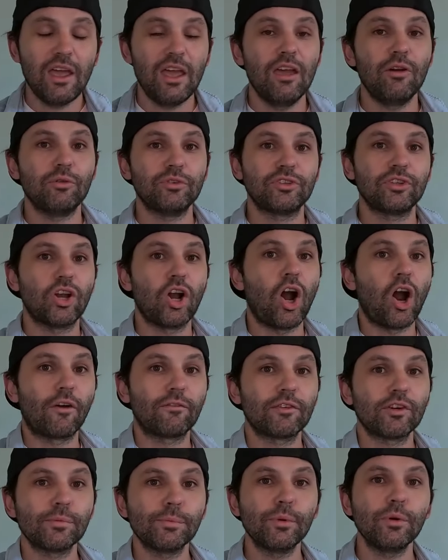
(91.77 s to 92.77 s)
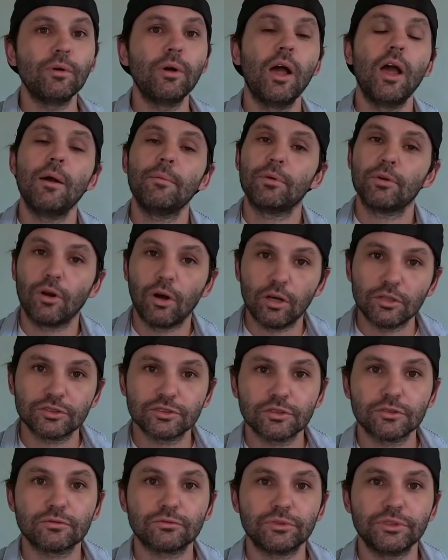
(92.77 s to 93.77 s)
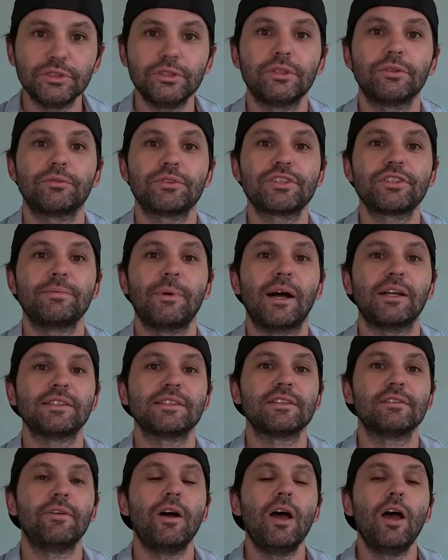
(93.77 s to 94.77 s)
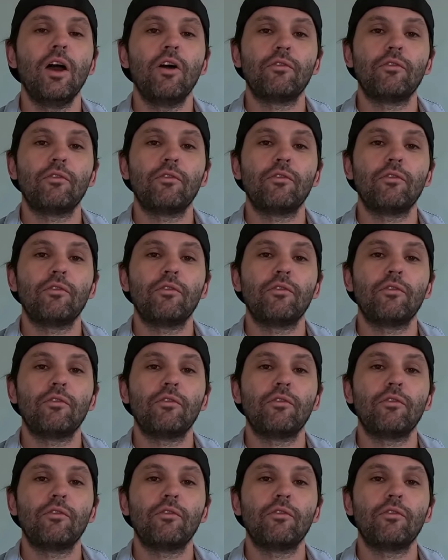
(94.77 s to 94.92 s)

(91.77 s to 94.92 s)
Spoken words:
it was comfortable, but also really responsive.